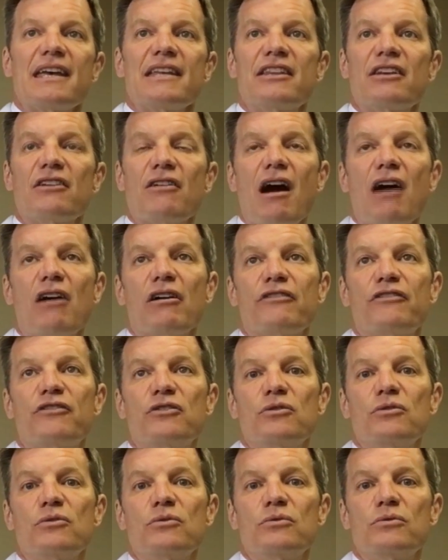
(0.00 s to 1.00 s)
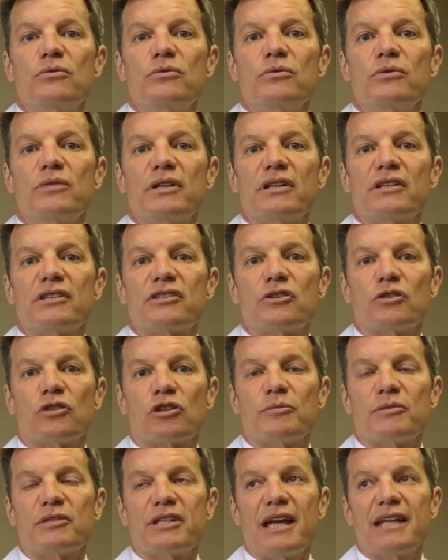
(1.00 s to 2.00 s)
There are a few
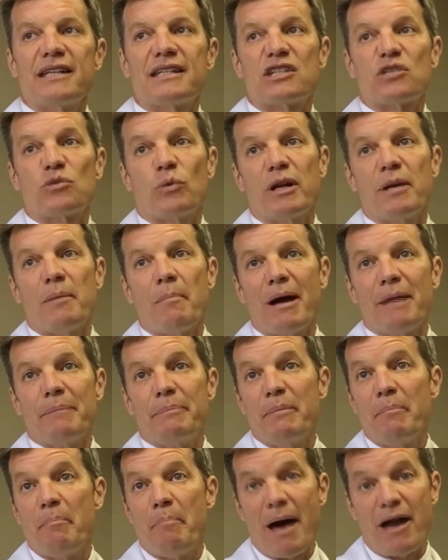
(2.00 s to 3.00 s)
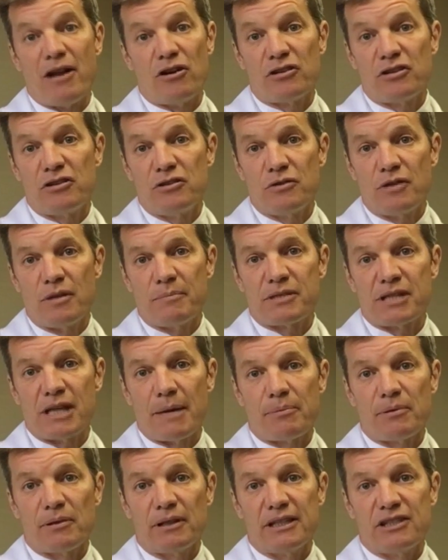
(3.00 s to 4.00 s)
circumstances when it might be better to do them
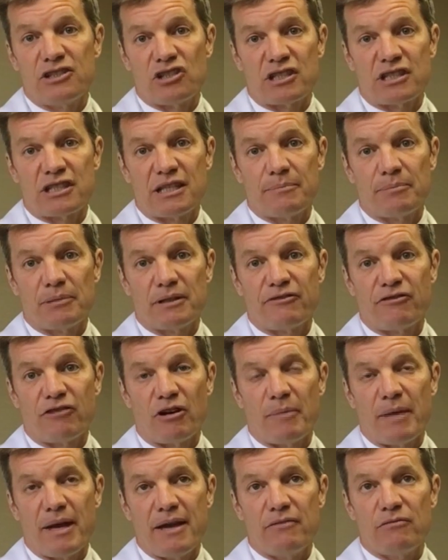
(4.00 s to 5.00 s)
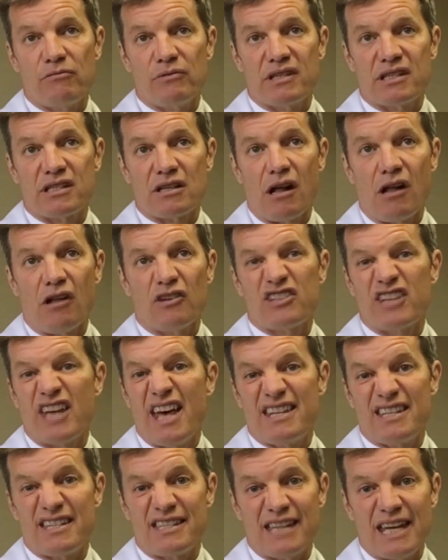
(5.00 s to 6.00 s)
separately, just simply from a result
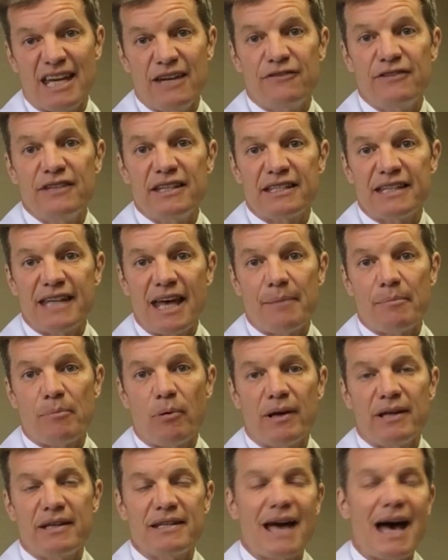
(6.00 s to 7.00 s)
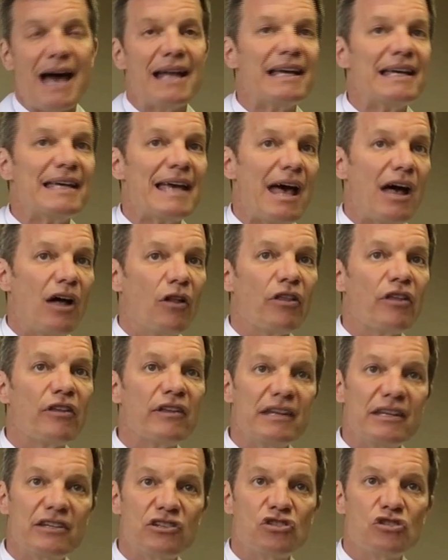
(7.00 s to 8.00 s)
and safety standpoint, not a health
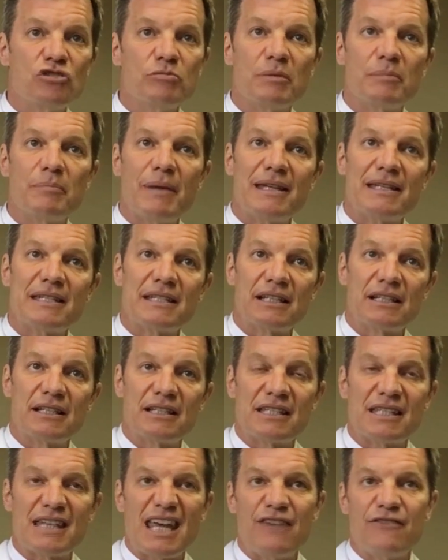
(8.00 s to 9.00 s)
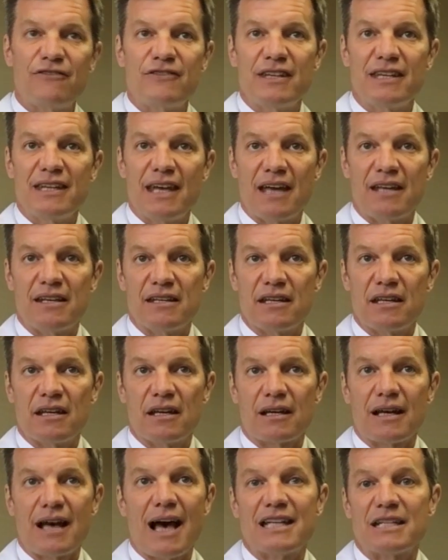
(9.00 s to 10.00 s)
issue, but basically safety and
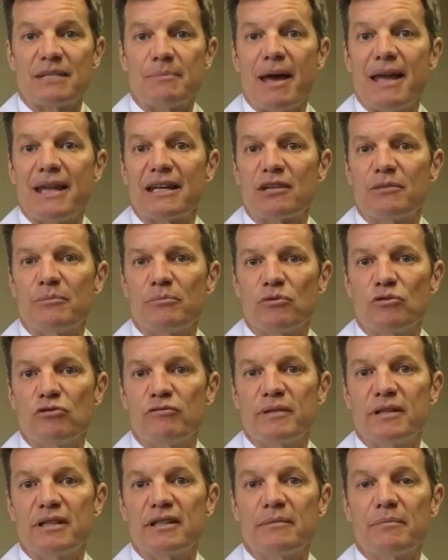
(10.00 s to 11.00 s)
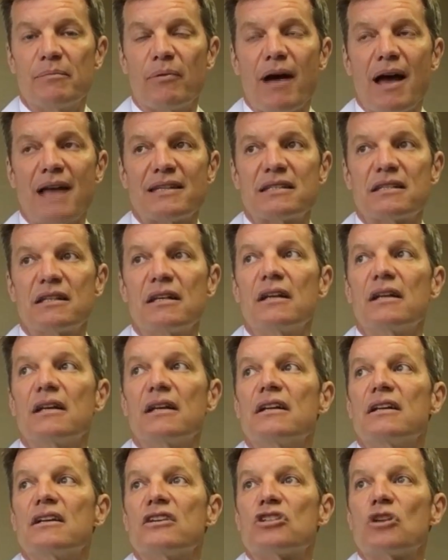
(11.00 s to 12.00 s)
cosmetic improvement in the breast.
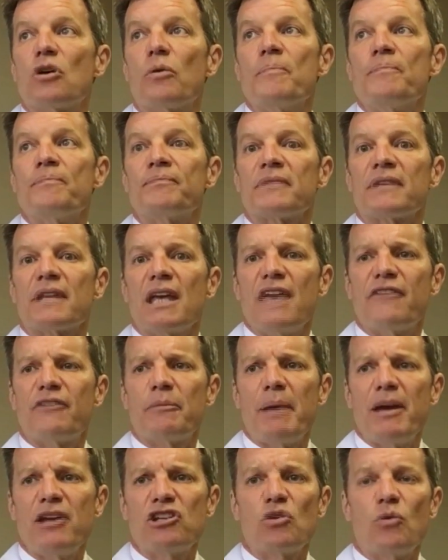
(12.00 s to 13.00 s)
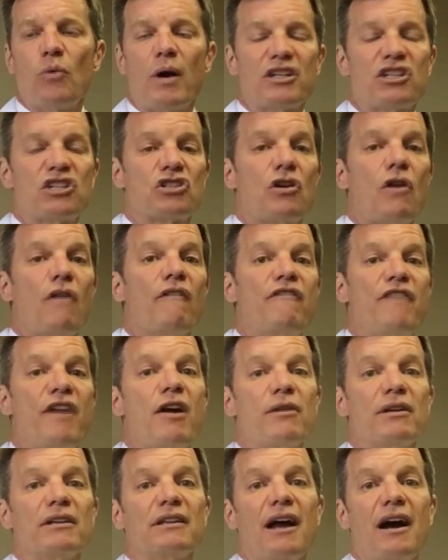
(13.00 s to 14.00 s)
So if a patient wants to go
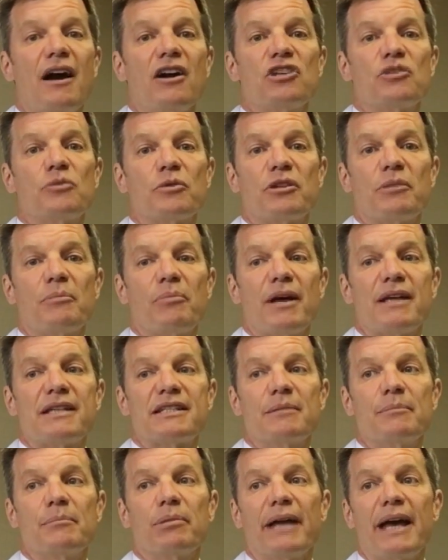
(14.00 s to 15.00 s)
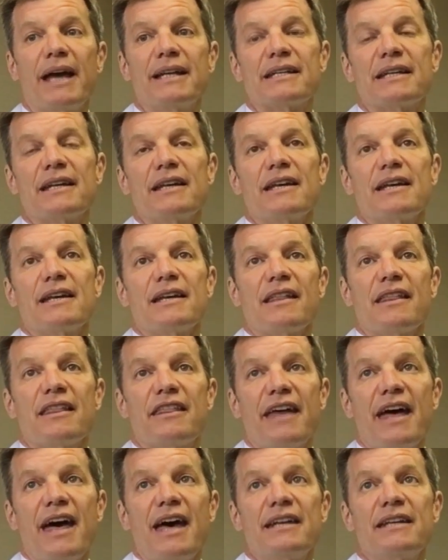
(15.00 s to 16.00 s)
very large with the breast implant,
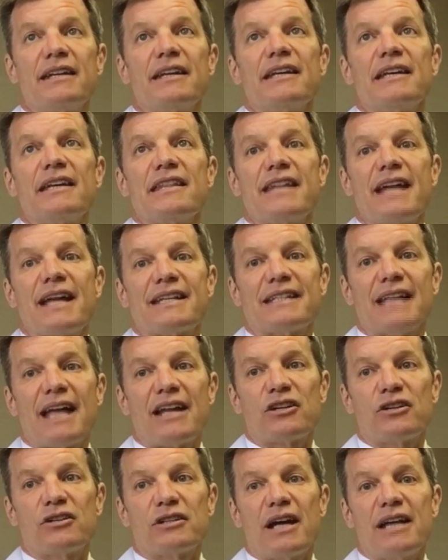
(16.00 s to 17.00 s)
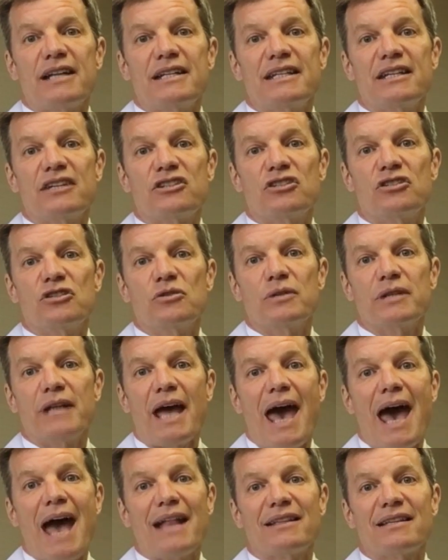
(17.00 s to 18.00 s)
then that's not a good idea to do it
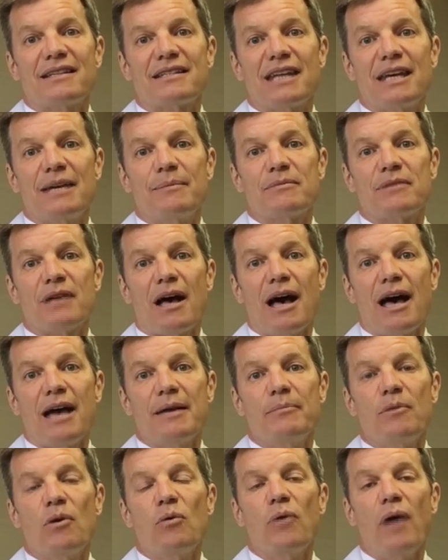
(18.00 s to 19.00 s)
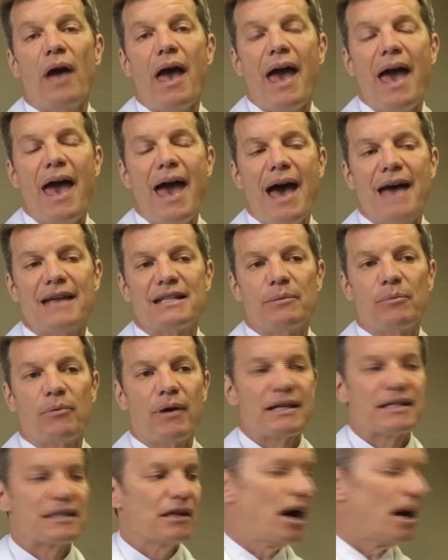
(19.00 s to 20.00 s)
at the same time as a
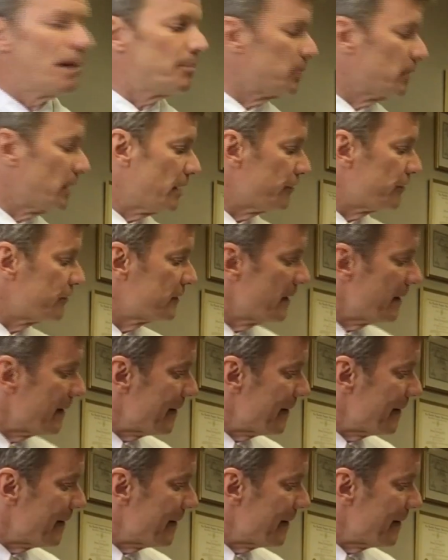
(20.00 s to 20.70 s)
breast uplift.